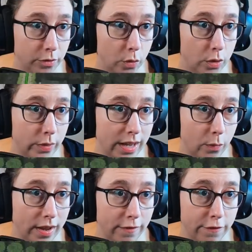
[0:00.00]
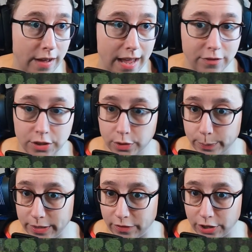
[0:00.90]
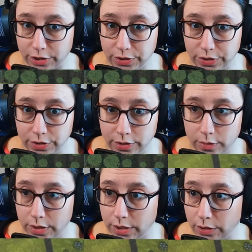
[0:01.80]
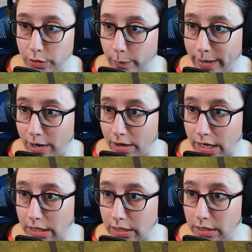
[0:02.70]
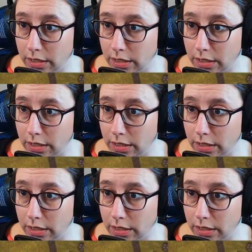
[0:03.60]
What do we have 5 adult beavers. Still no berries.